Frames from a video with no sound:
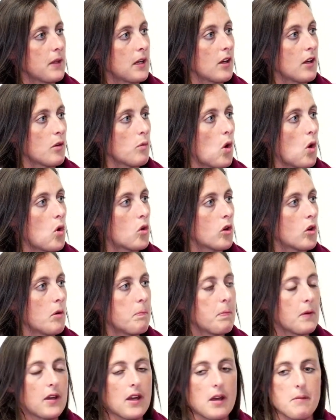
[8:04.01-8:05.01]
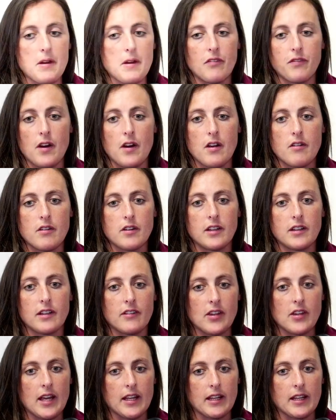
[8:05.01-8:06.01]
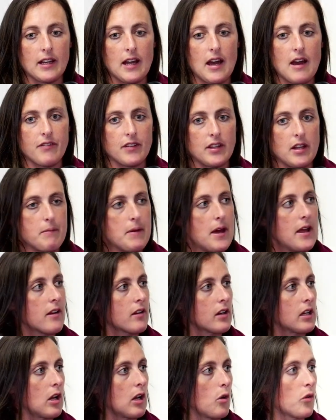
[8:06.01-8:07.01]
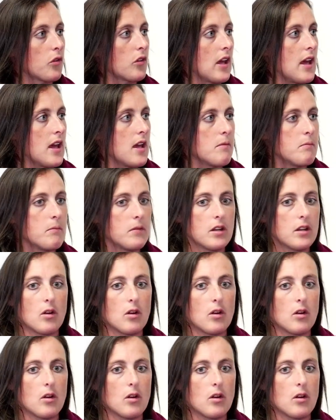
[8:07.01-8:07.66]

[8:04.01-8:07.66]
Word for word: They kind of woke up and came out firing in the second half, and they made it a close game.